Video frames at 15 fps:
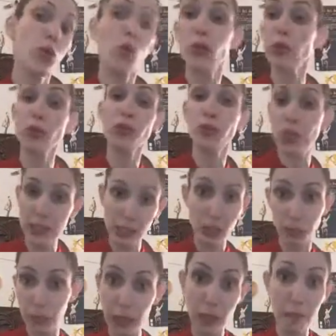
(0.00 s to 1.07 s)
all the things
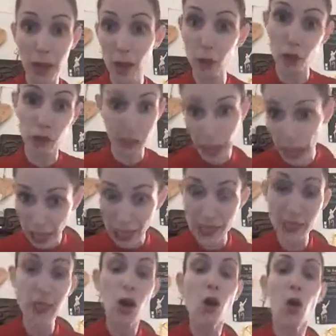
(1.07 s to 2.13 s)
that Pina Bausch
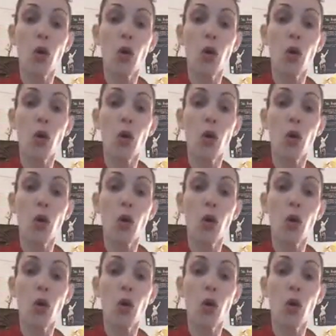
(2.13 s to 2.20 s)
does,